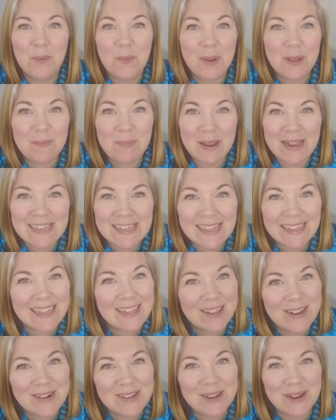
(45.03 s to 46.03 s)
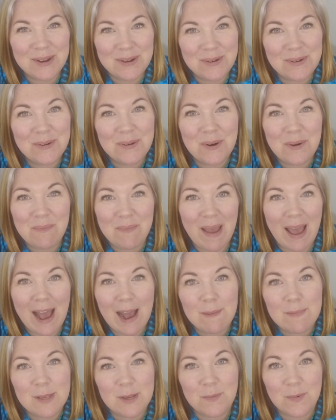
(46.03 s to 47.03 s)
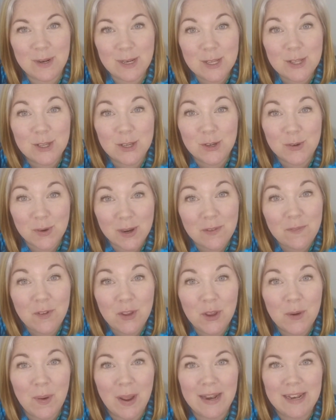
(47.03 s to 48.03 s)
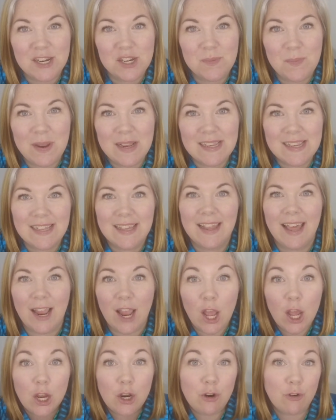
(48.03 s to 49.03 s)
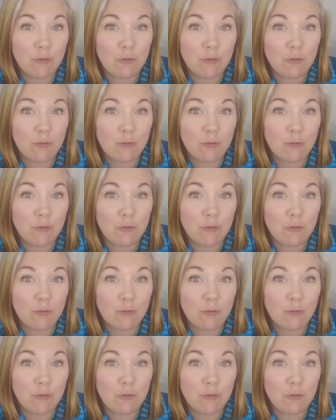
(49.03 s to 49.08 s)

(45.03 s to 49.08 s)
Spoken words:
We basically looked on Google Maps and went to the street view and just basically like